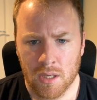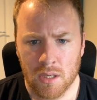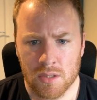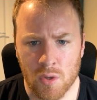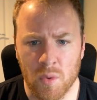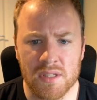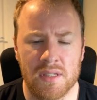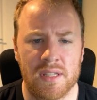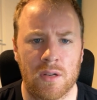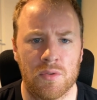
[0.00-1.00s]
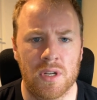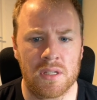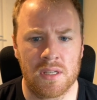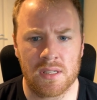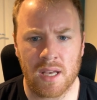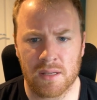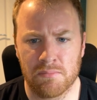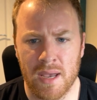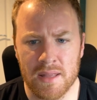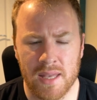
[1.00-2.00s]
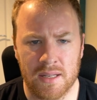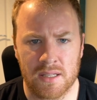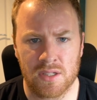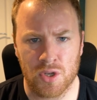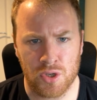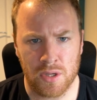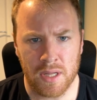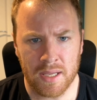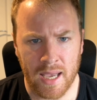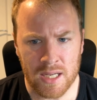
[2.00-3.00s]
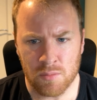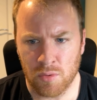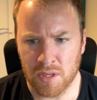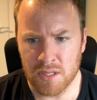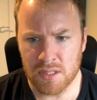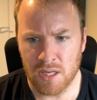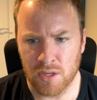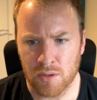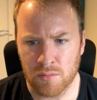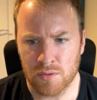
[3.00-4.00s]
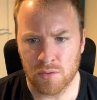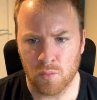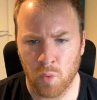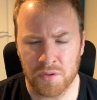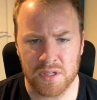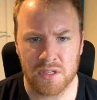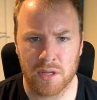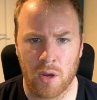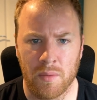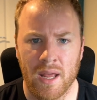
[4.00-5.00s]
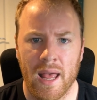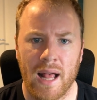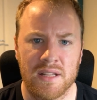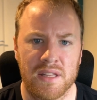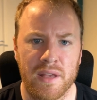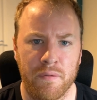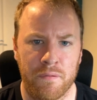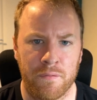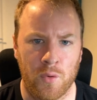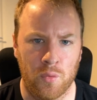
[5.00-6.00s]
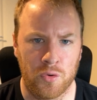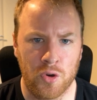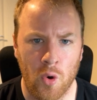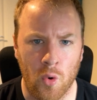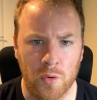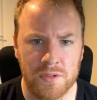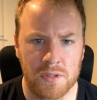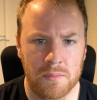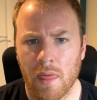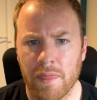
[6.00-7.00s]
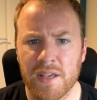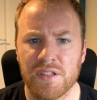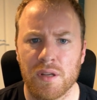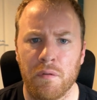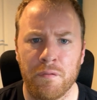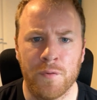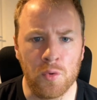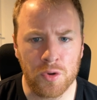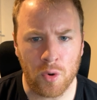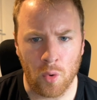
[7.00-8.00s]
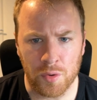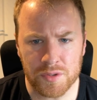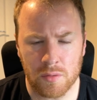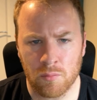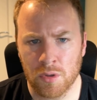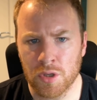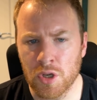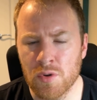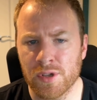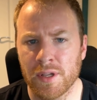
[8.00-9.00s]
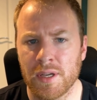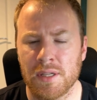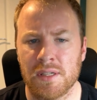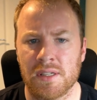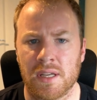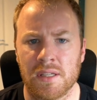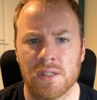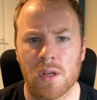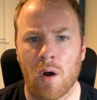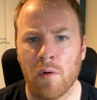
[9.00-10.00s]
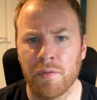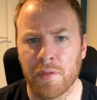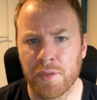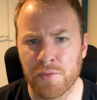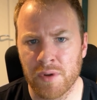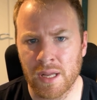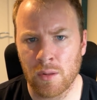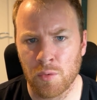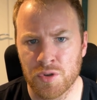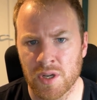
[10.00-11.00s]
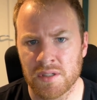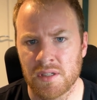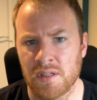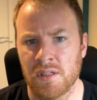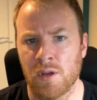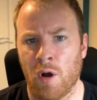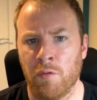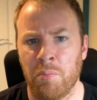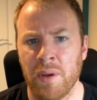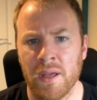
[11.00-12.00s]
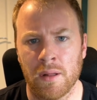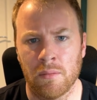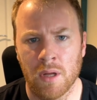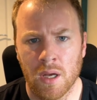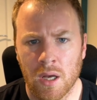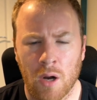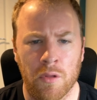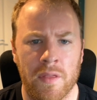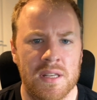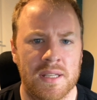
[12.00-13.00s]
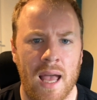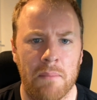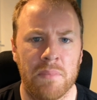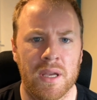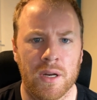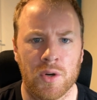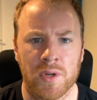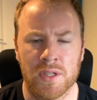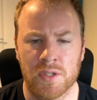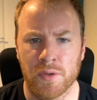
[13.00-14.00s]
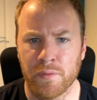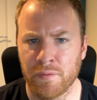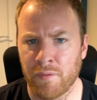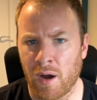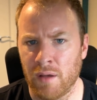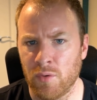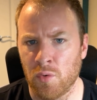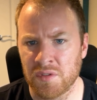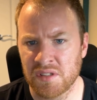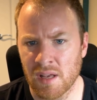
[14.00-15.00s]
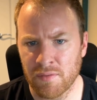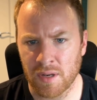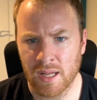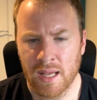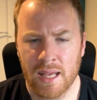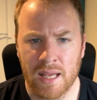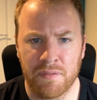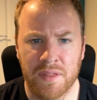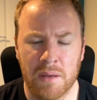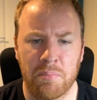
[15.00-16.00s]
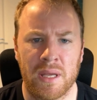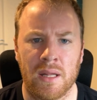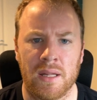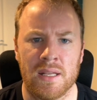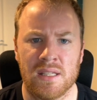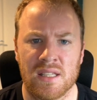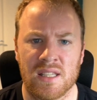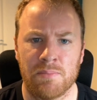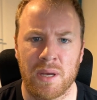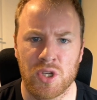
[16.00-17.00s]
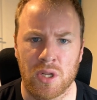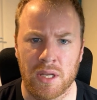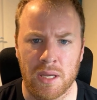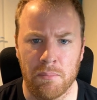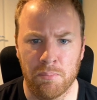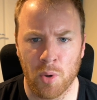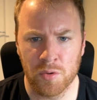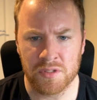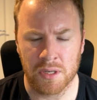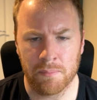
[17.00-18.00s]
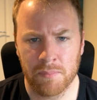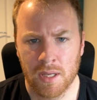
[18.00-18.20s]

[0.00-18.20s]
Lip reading: So once the single justice has made their decision, the case will continue to what is known as the full court. This full court will usually consist of 3 Lord Justices of Appeal, although this can be increased to 5 or 7 if the appeal is especially important.